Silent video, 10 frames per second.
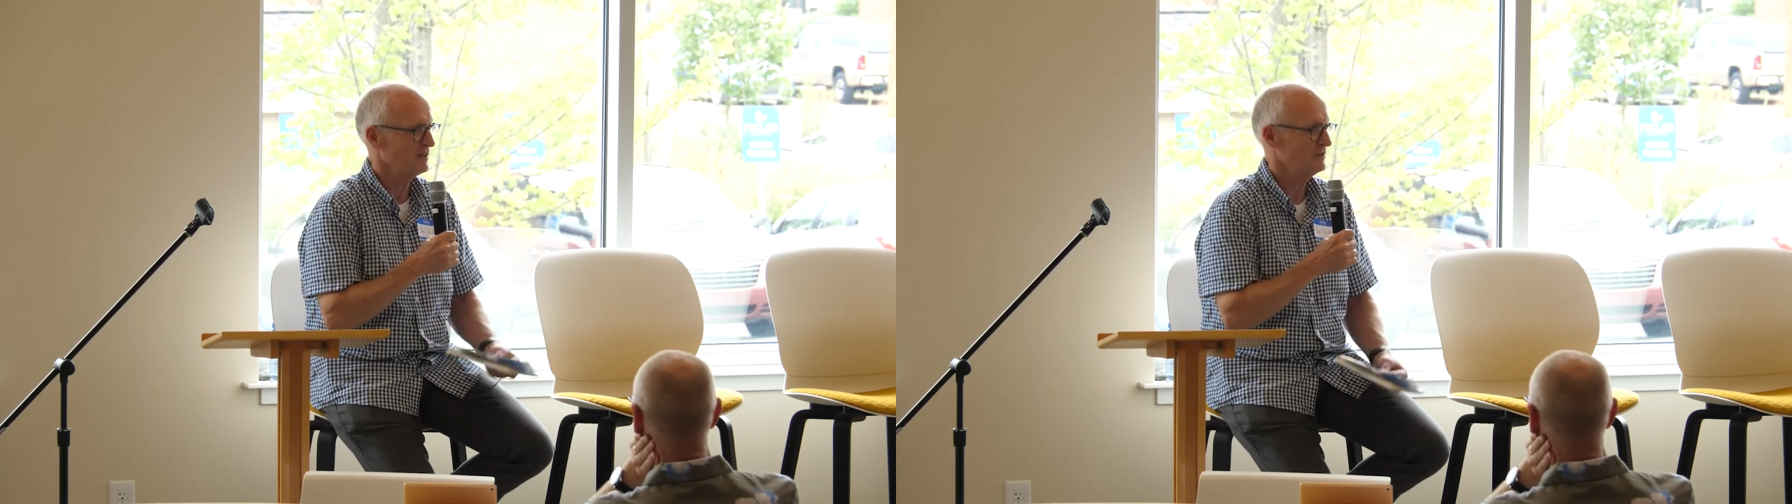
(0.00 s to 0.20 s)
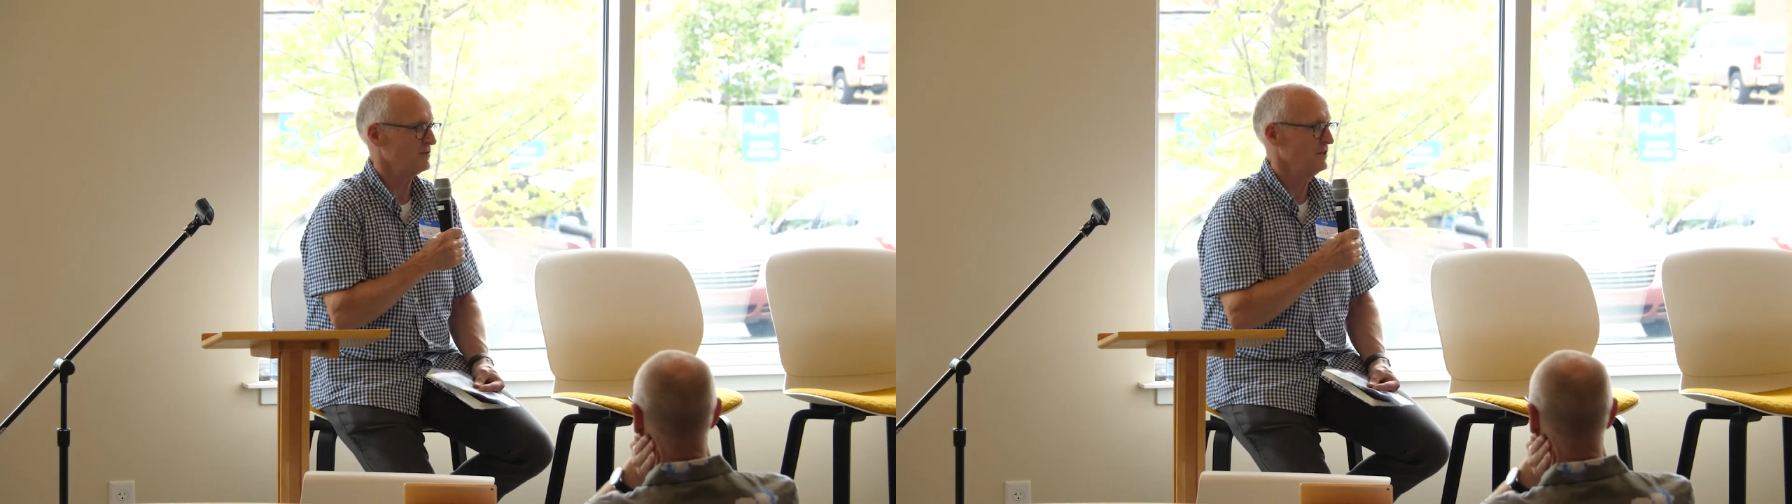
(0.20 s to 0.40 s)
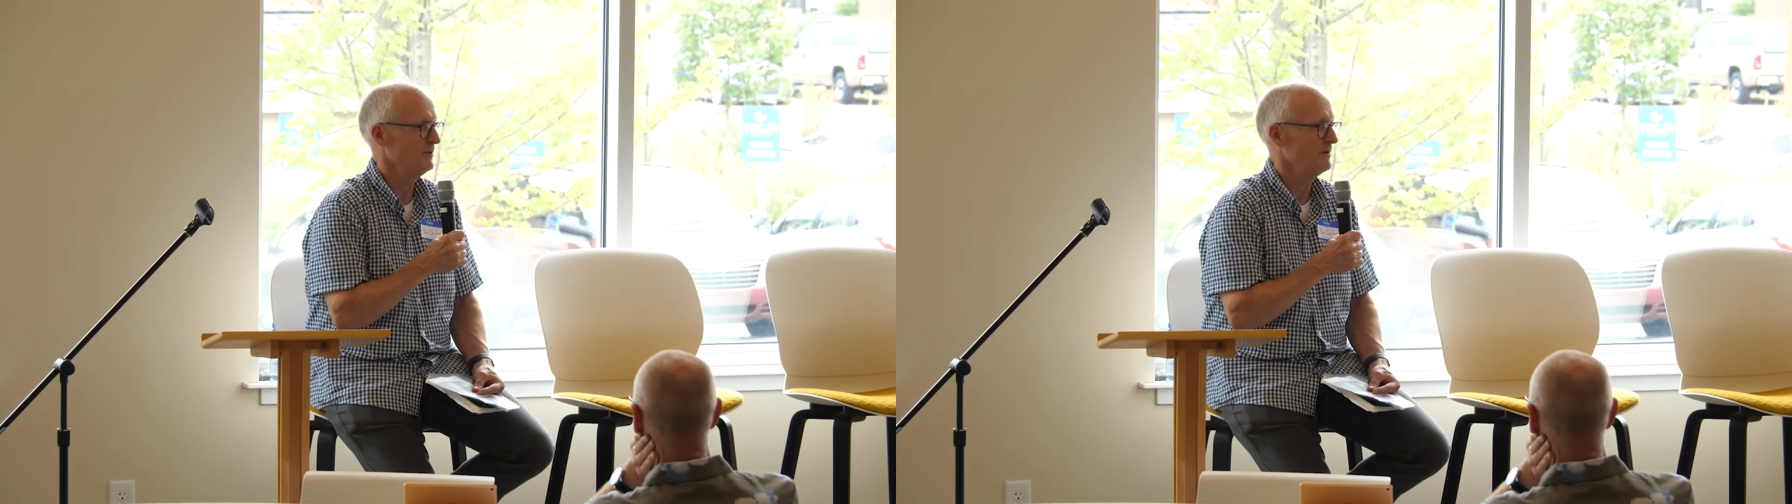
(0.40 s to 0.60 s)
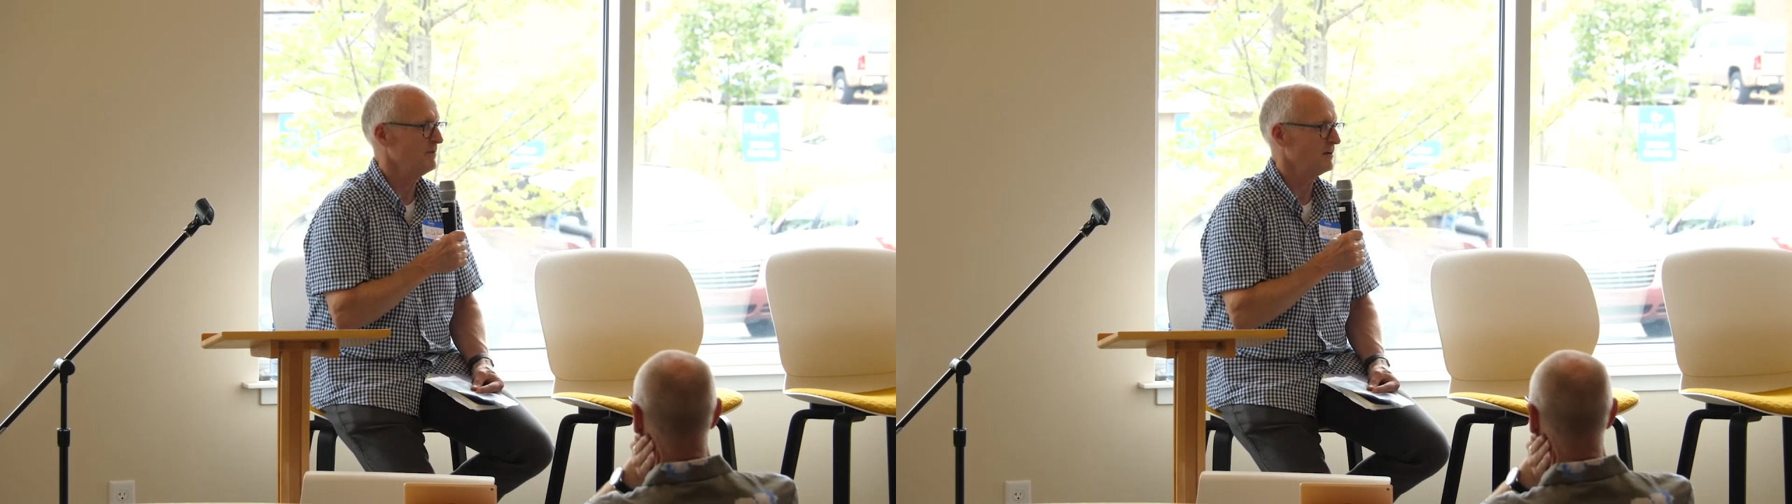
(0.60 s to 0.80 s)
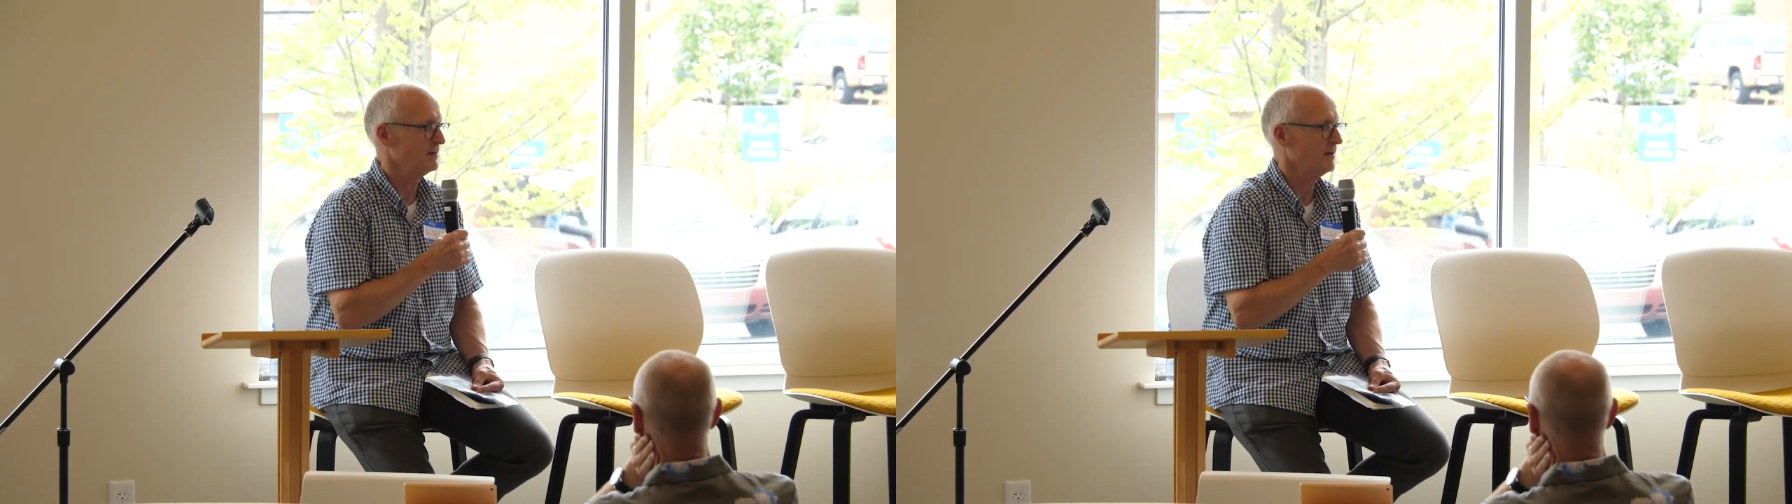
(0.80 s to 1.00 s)
country to be a
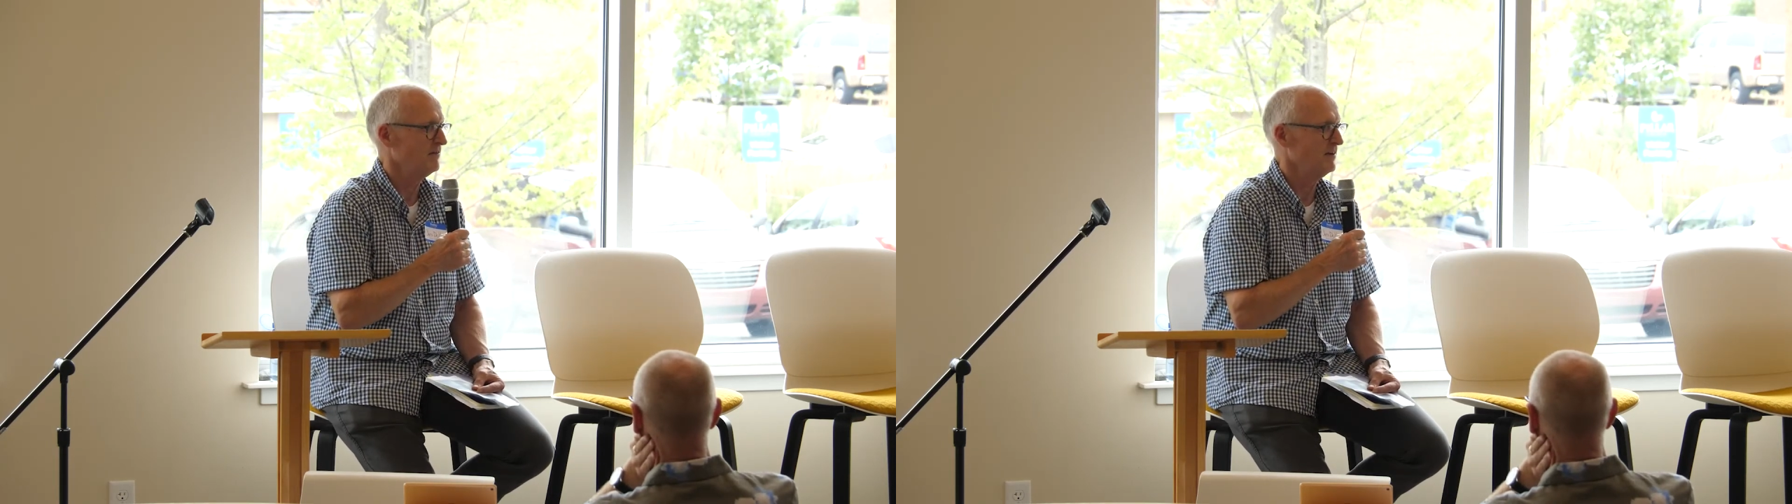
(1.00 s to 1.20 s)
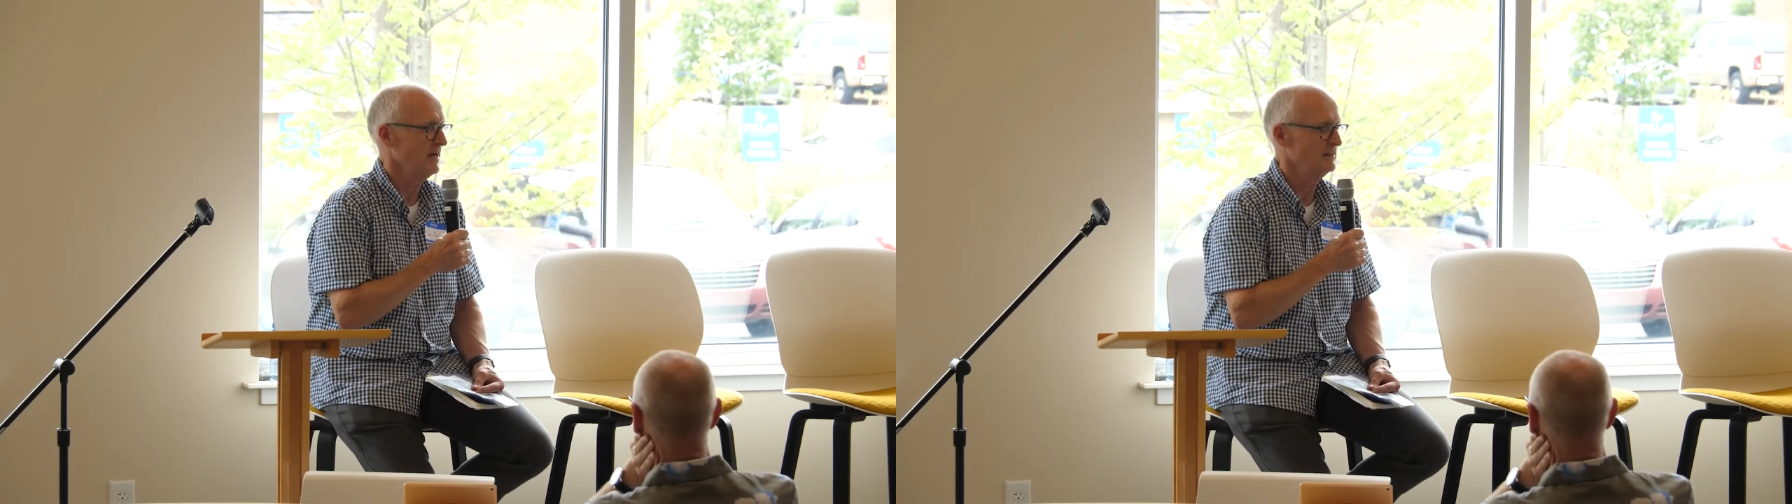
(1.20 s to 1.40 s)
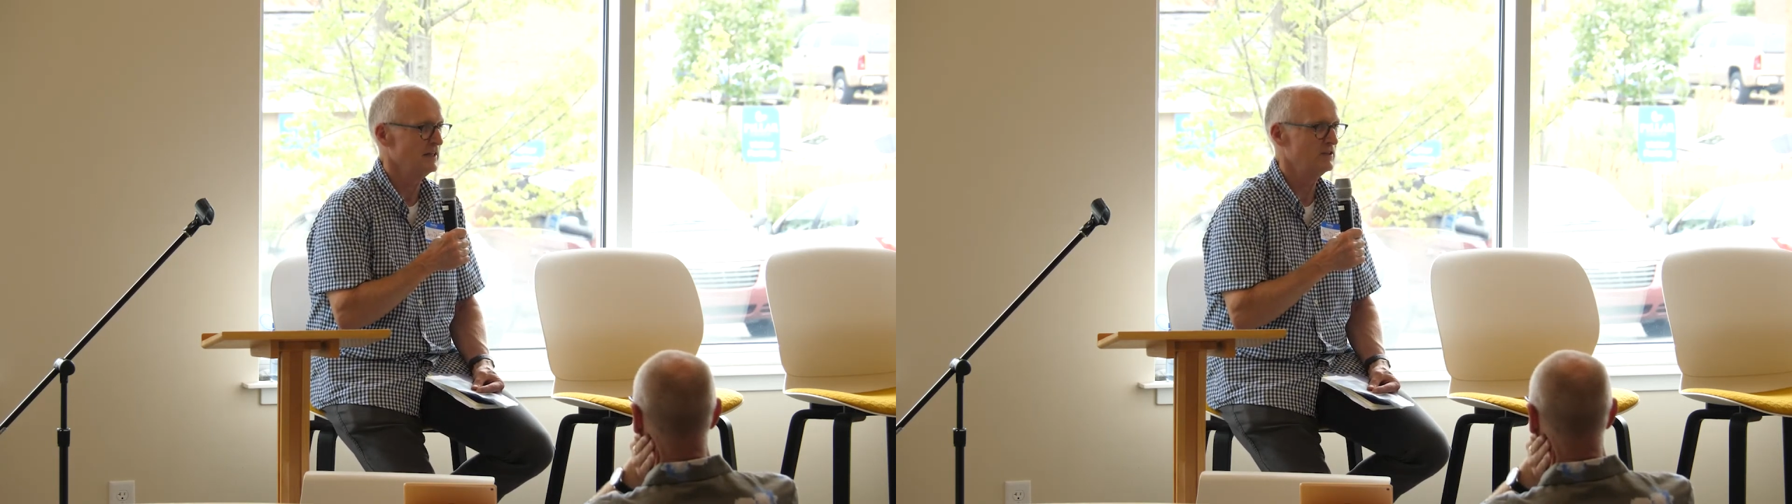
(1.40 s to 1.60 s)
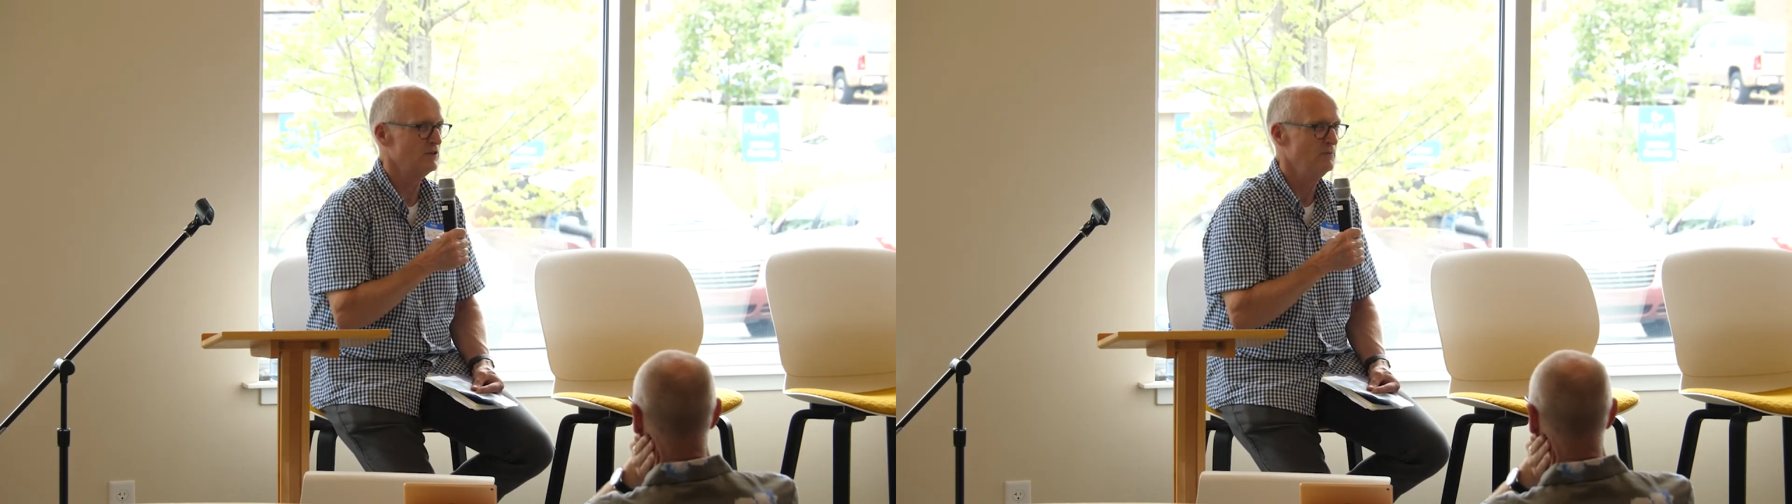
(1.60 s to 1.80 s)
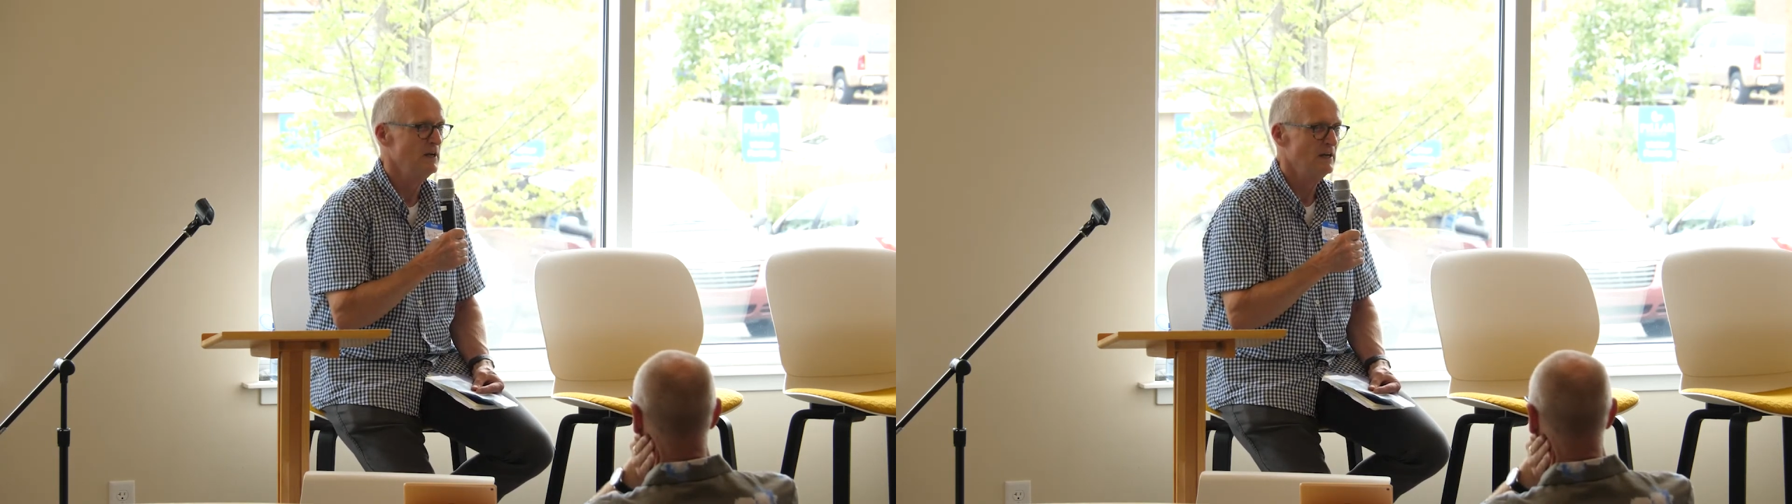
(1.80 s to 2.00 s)
part of an online
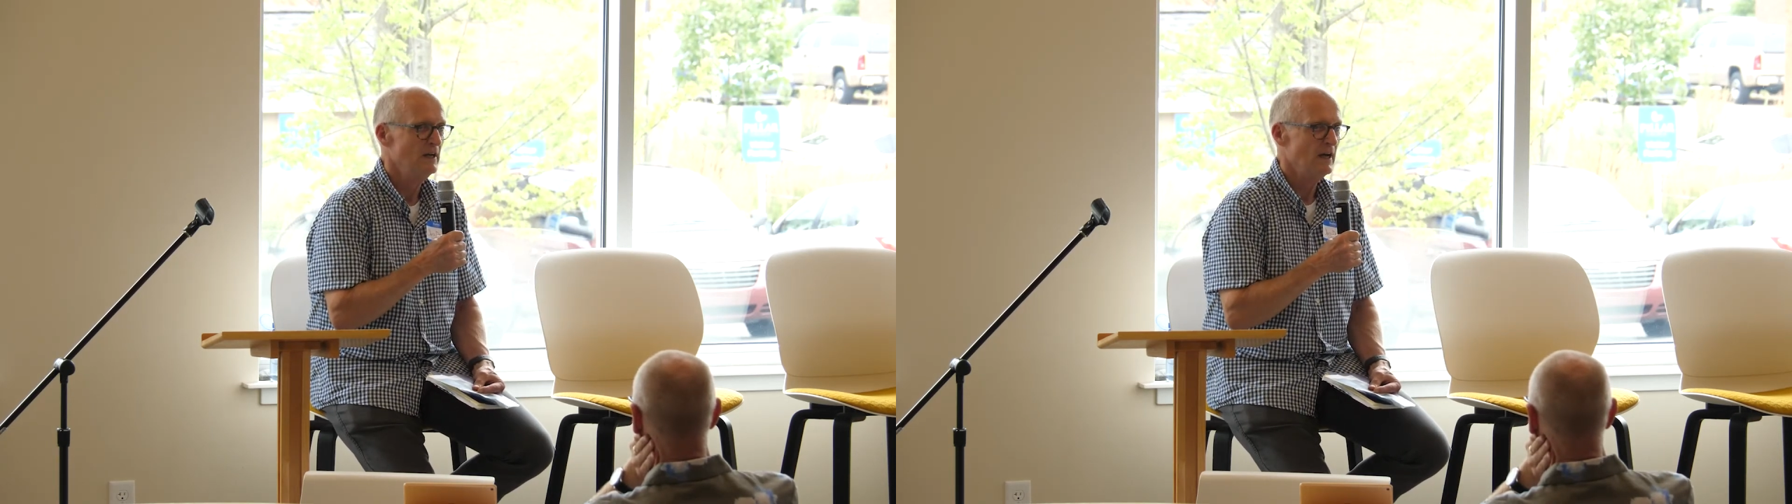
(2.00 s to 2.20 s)
group.